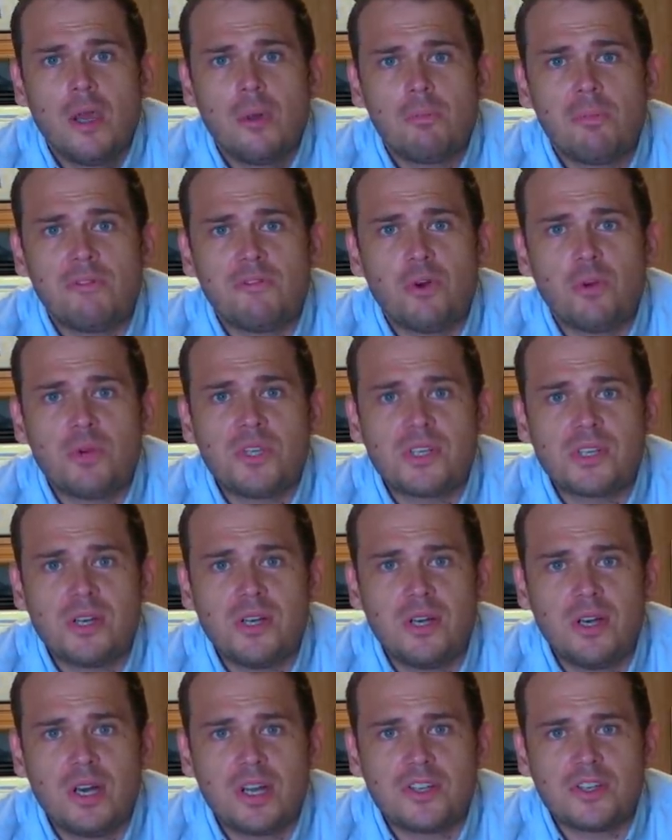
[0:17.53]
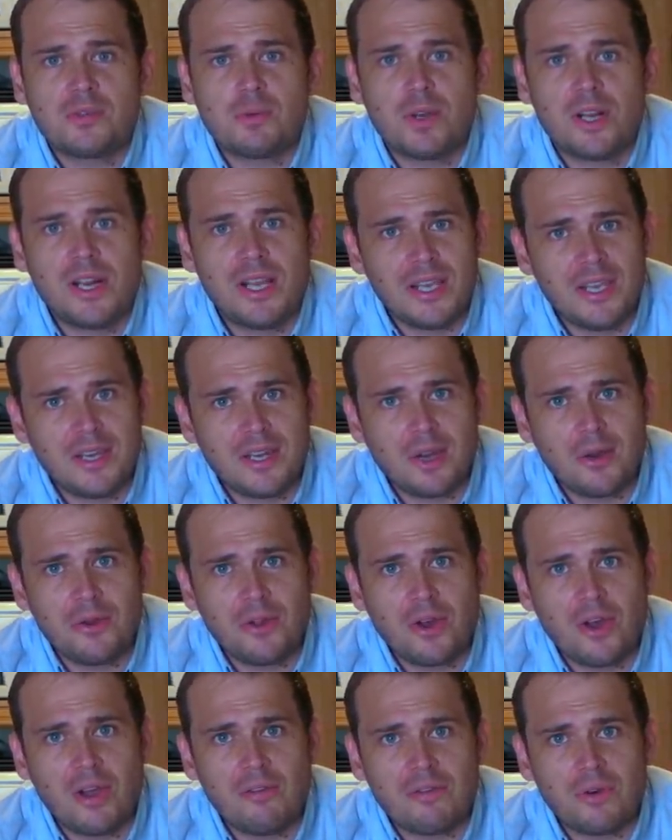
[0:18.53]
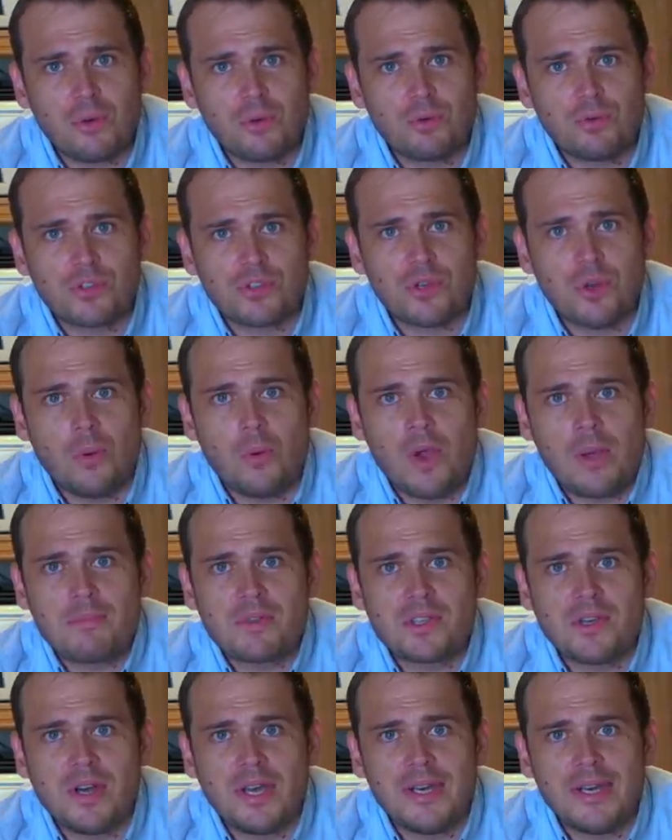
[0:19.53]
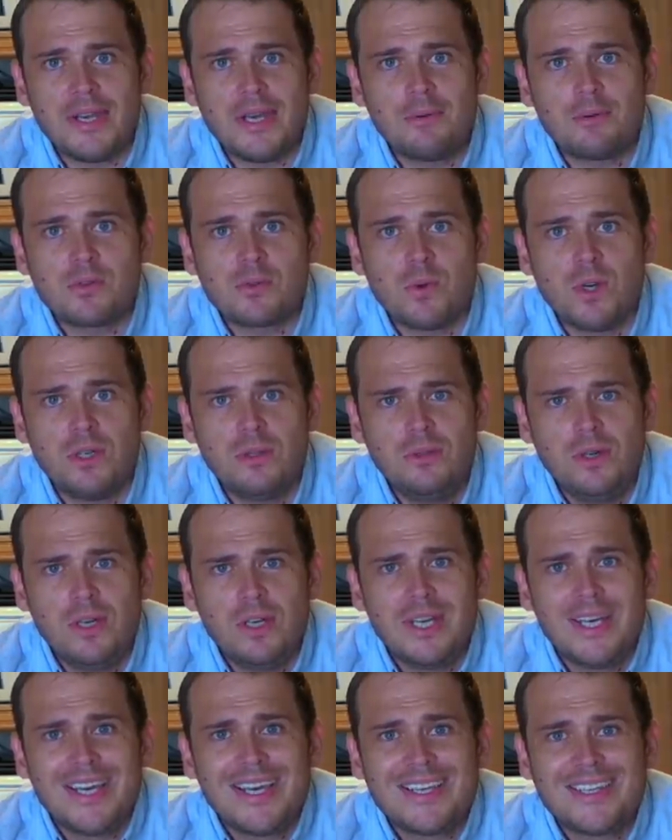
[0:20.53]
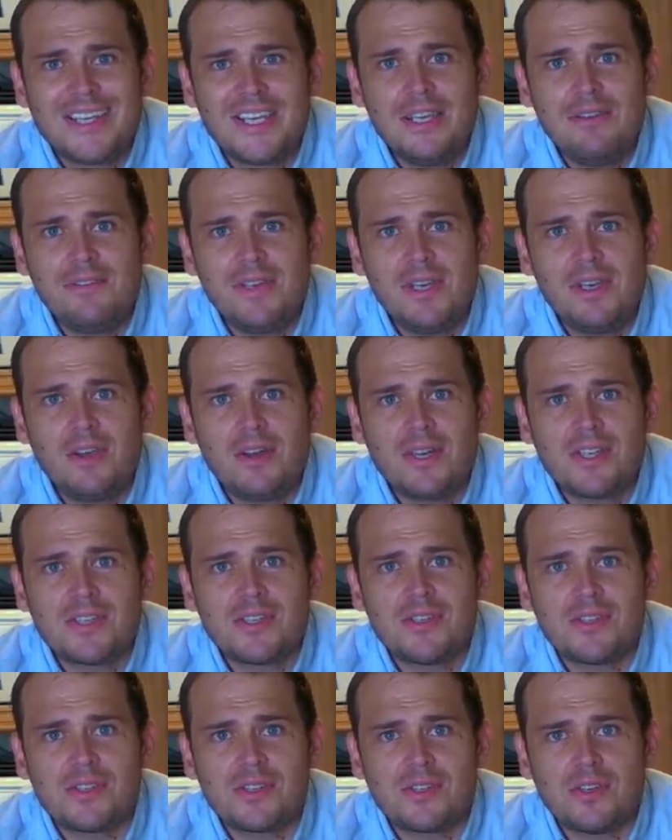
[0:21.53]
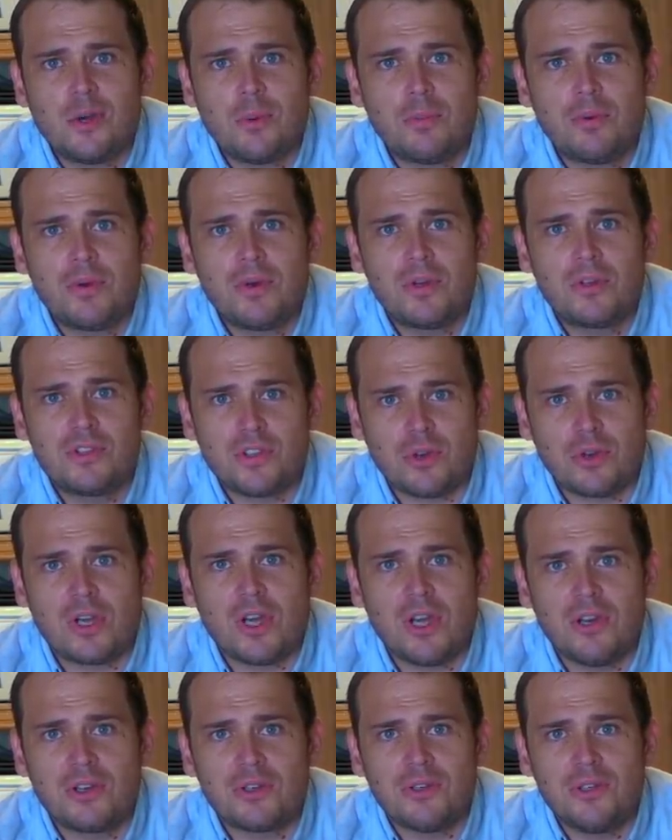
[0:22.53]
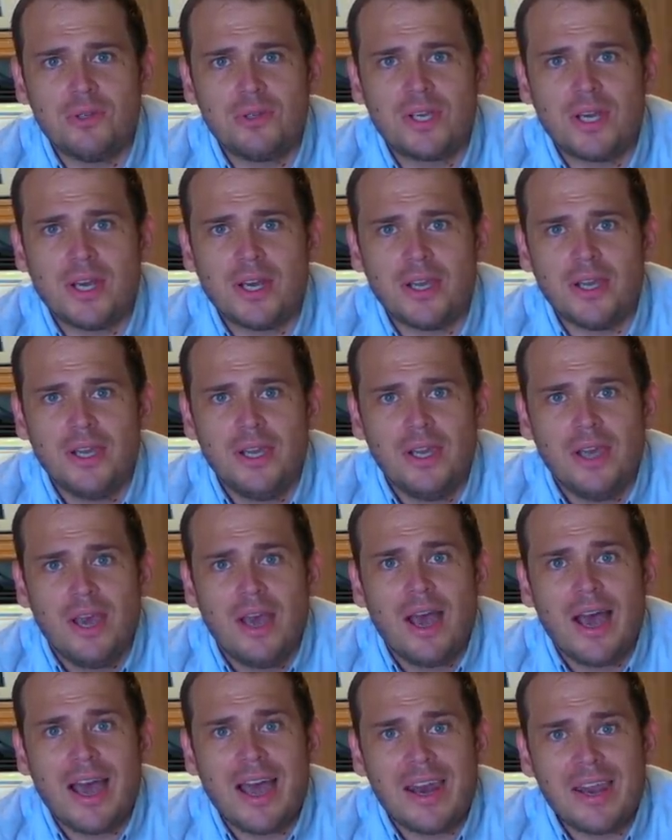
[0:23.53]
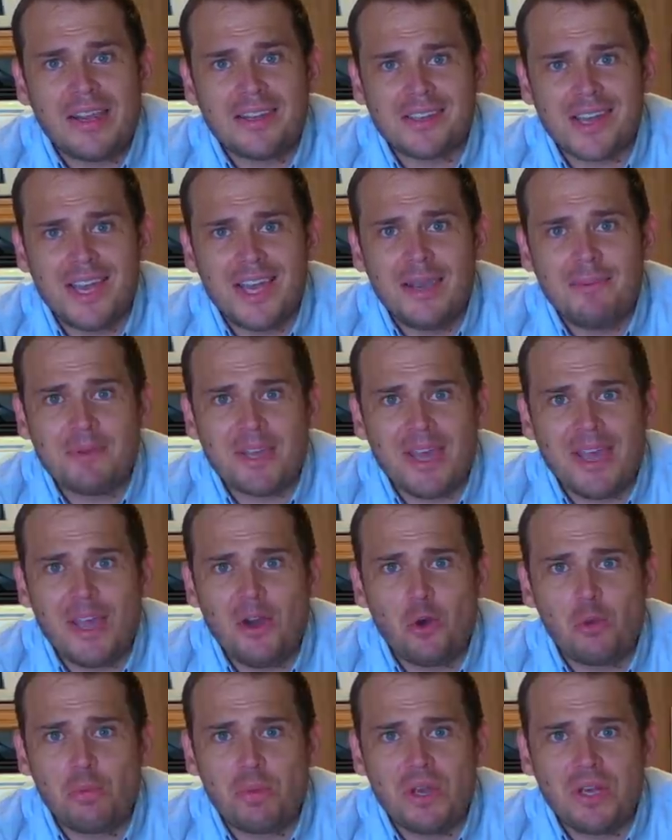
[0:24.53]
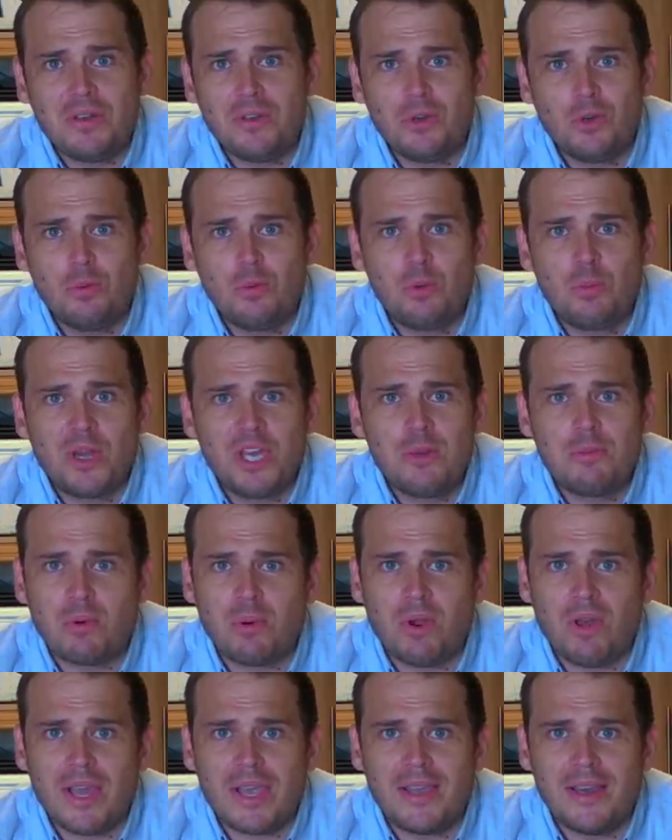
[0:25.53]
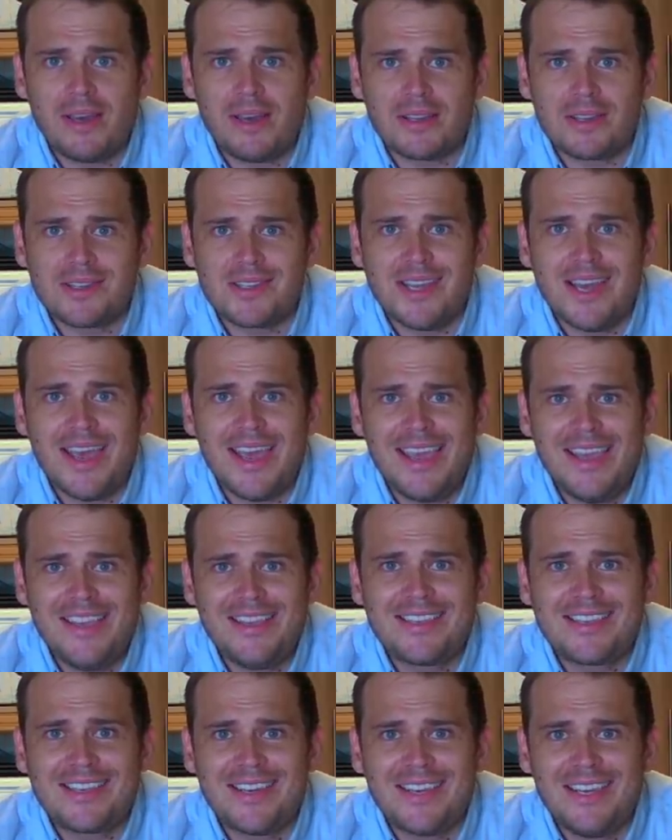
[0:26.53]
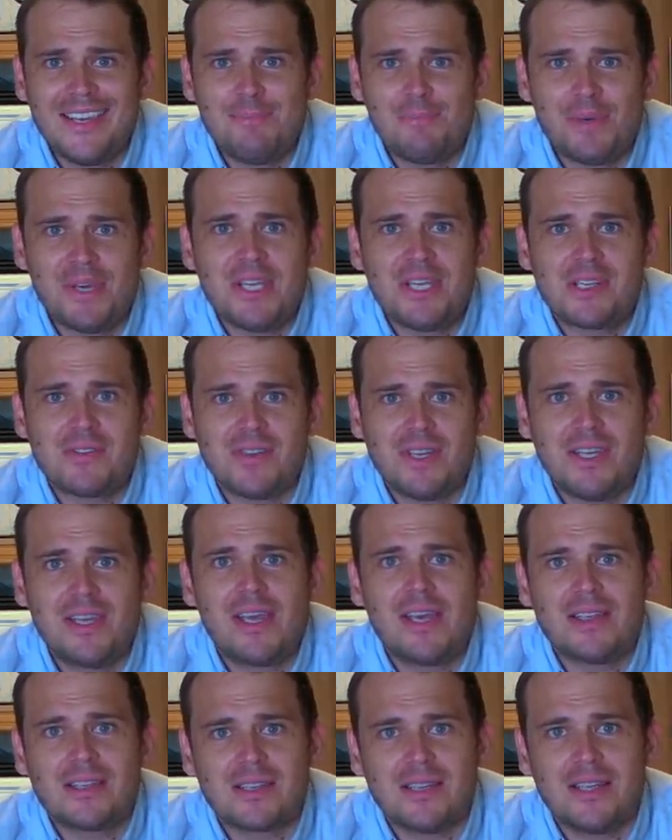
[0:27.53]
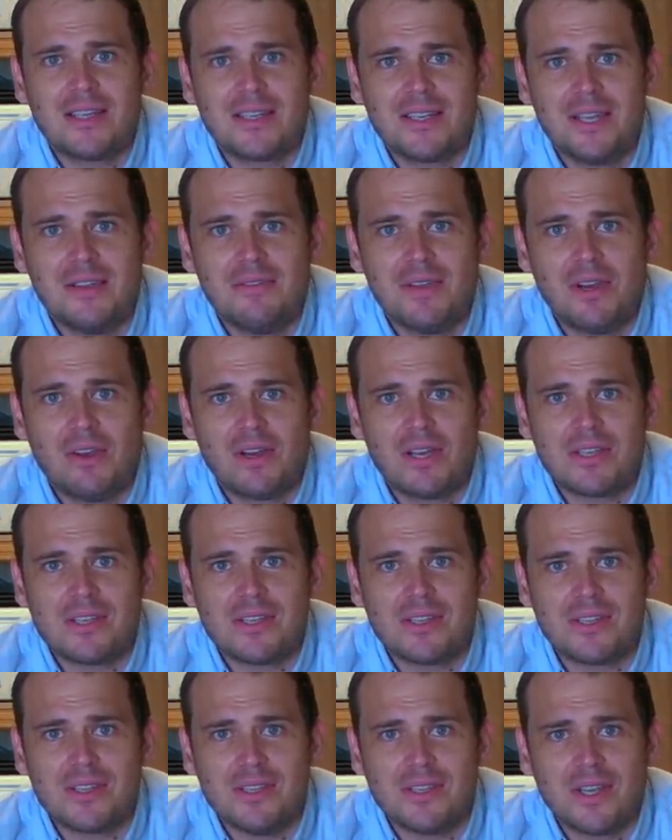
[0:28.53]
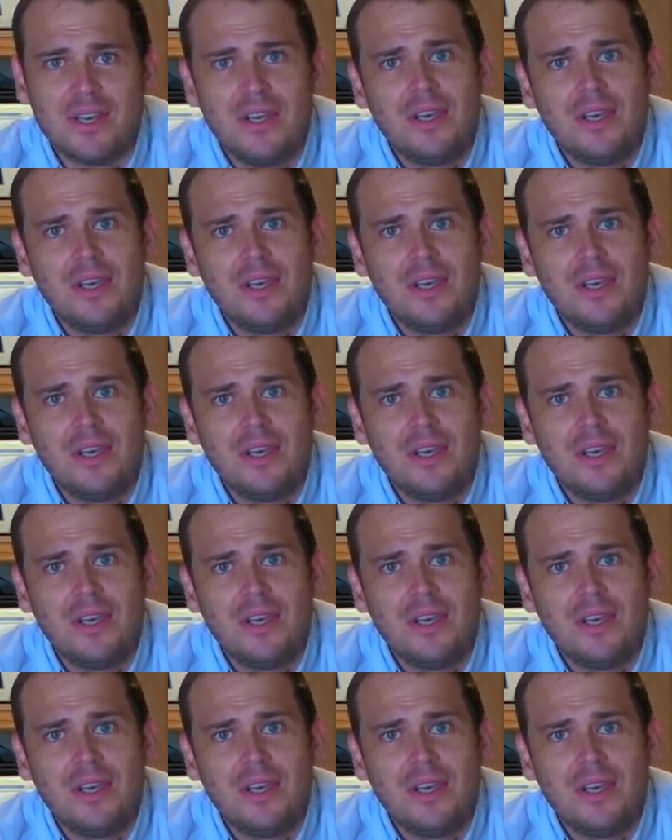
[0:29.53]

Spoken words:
Before we start, I just want to let you know that I've launched a website now as well, tvlicensestop.co.uk, and it's aimed at helping normal people like us to easily and peacefully cancel our TV licences.